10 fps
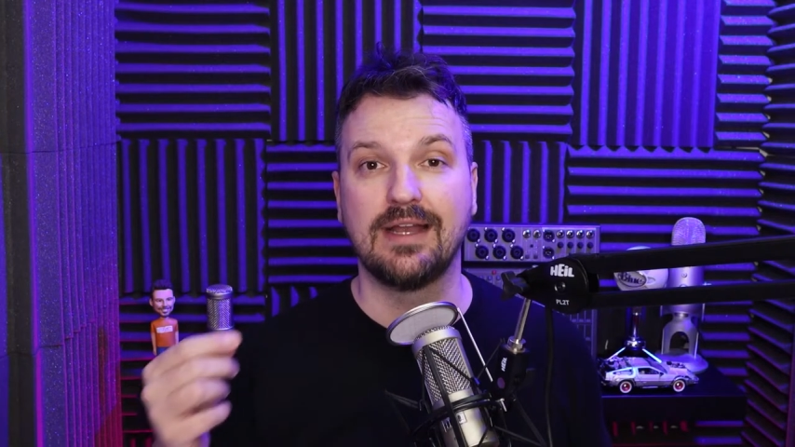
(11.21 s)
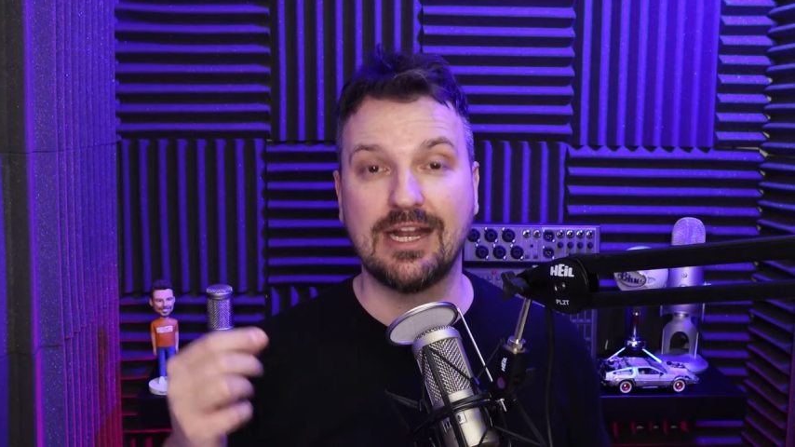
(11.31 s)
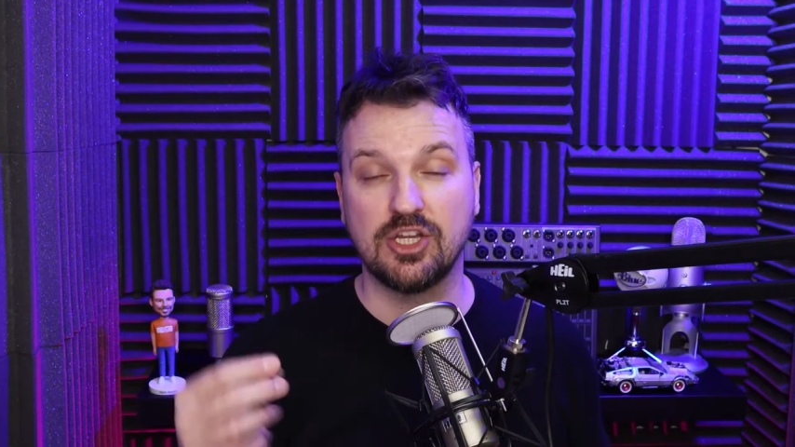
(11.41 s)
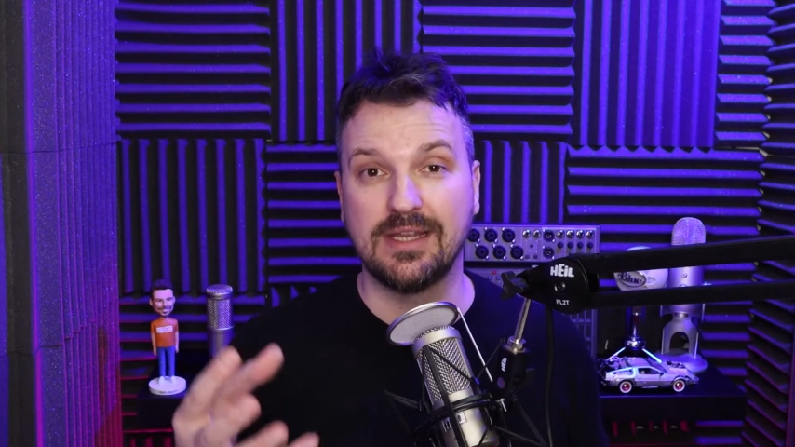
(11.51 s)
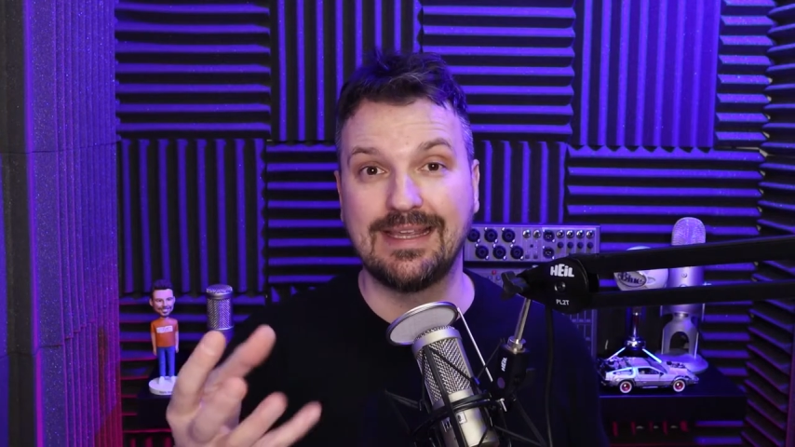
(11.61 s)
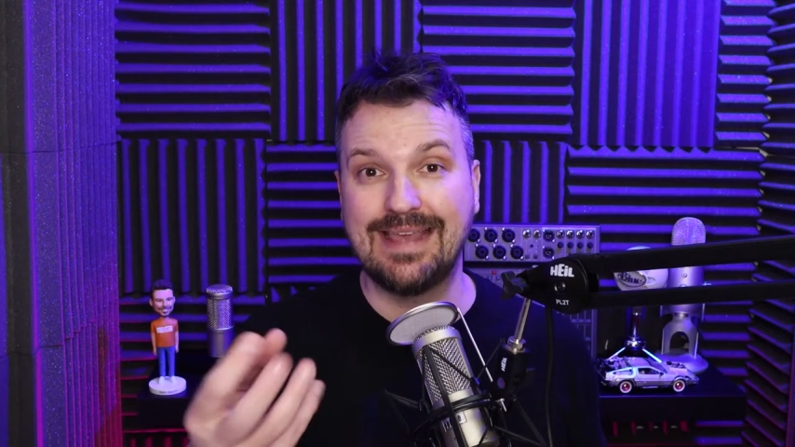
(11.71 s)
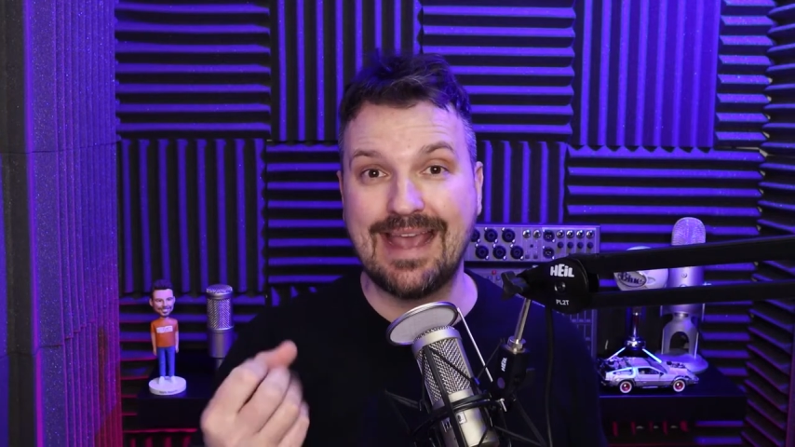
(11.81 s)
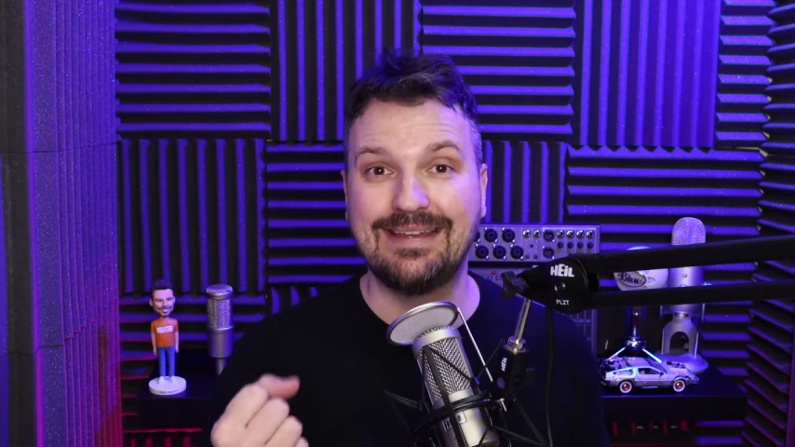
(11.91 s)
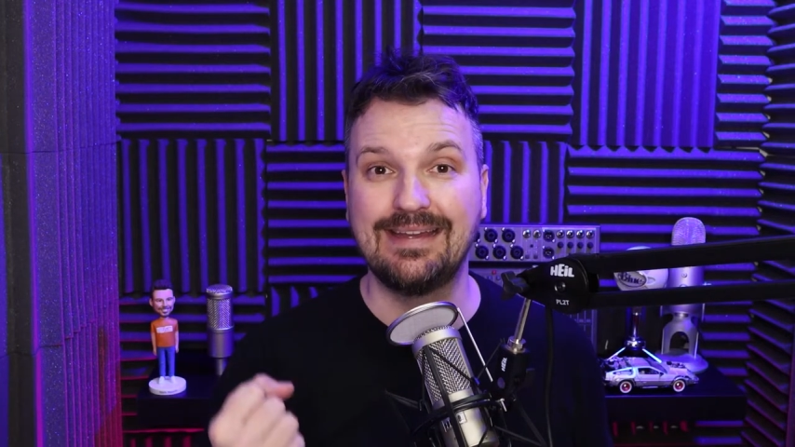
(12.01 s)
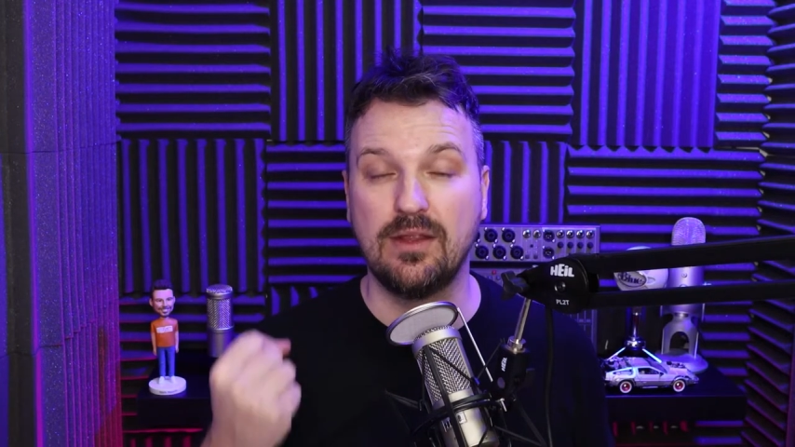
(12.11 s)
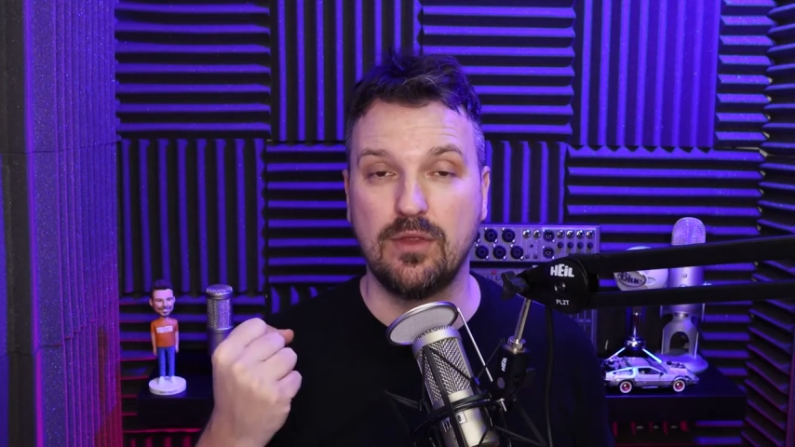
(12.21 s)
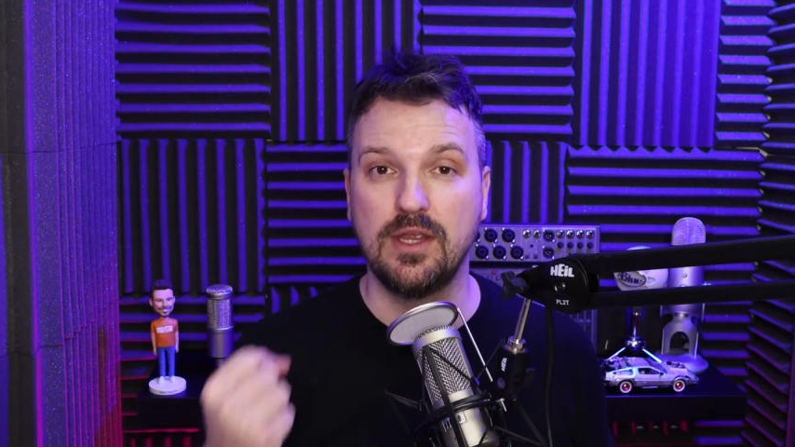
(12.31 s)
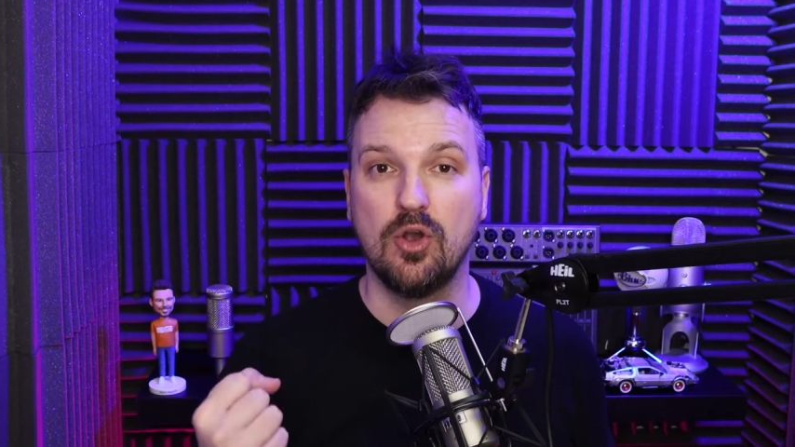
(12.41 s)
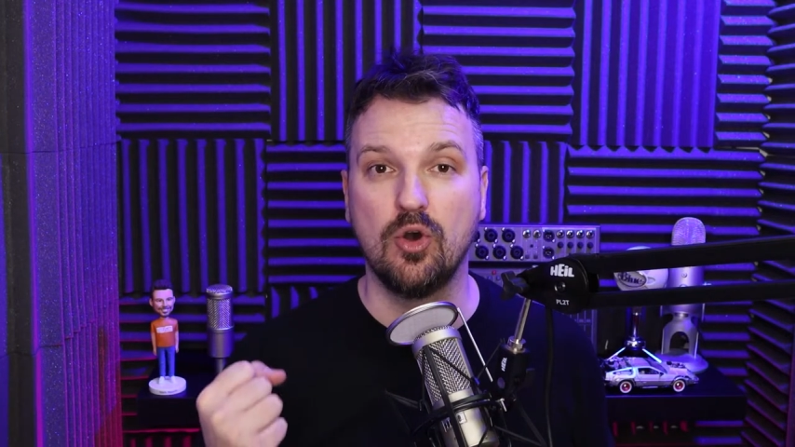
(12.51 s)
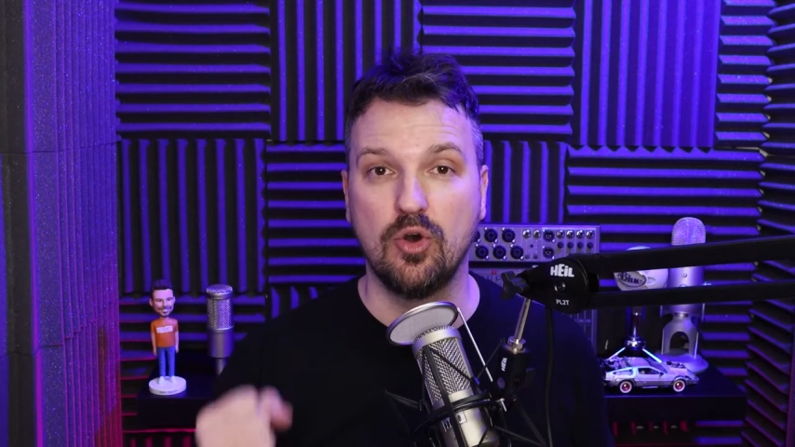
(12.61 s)
and actually getting
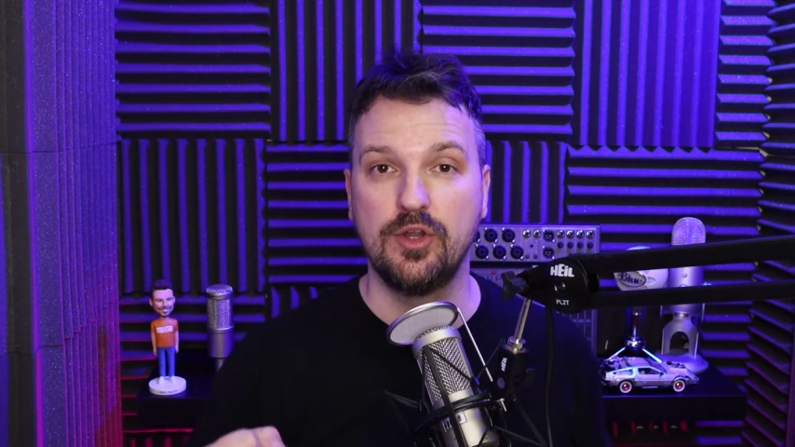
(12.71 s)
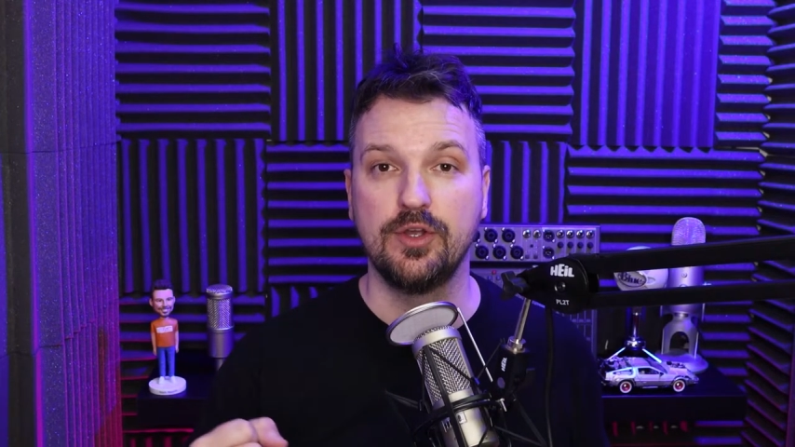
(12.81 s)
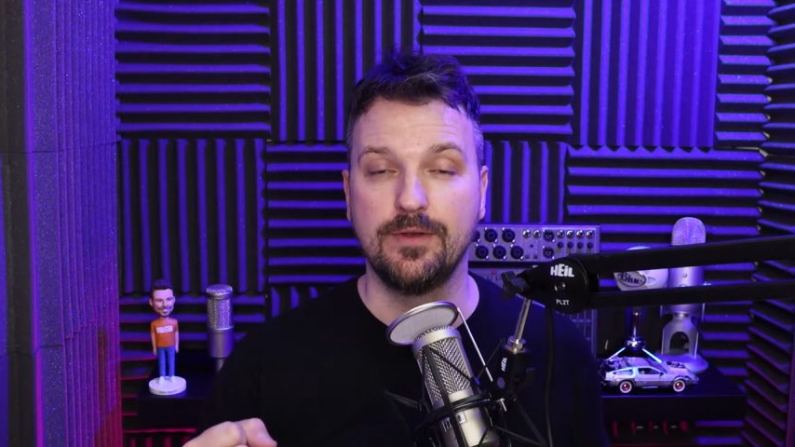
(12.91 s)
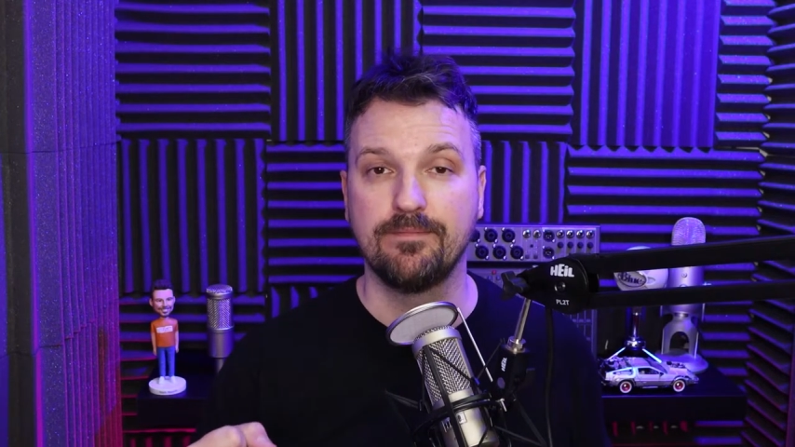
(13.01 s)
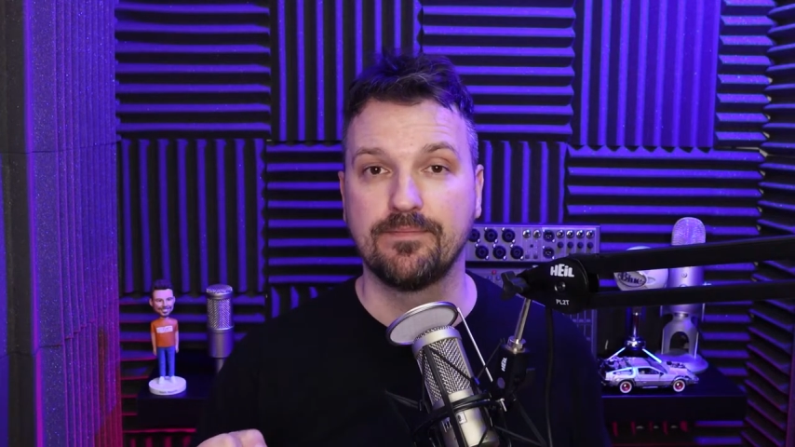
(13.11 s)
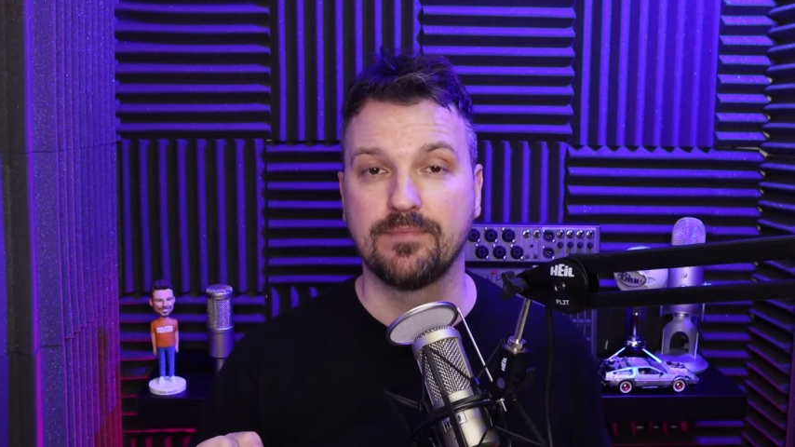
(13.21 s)
the audio.